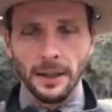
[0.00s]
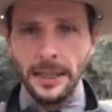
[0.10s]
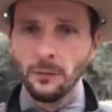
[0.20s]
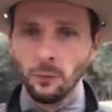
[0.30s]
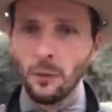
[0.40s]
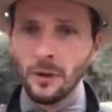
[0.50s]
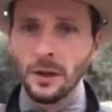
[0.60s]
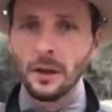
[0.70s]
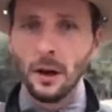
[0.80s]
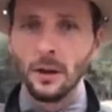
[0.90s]
in what we
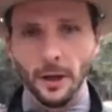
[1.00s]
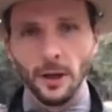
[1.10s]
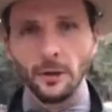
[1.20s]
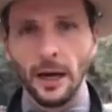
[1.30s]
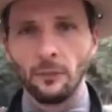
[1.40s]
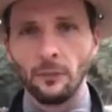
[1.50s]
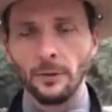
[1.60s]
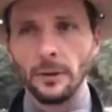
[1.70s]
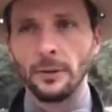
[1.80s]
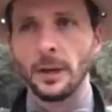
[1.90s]
could call the Underground
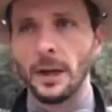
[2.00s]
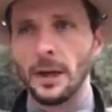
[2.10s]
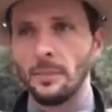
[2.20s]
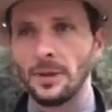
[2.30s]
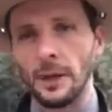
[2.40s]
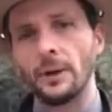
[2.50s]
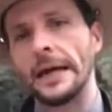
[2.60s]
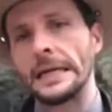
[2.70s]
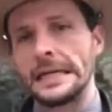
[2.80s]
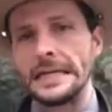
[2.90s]
Railroad, but they were
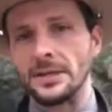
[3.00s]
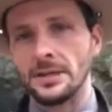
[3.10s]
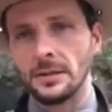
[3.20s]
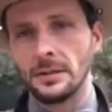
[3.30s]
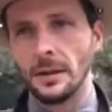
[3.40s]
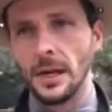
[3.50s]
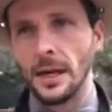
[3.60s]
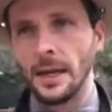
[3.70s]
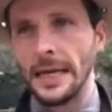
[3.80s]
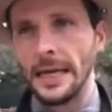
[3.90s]
headed east.
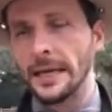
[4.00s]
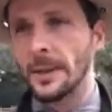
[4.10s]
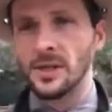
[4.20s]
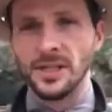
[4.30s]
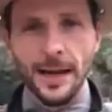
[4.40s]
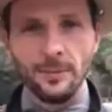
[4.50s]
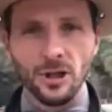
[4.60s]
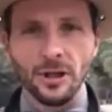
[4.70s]
They ended up establishing a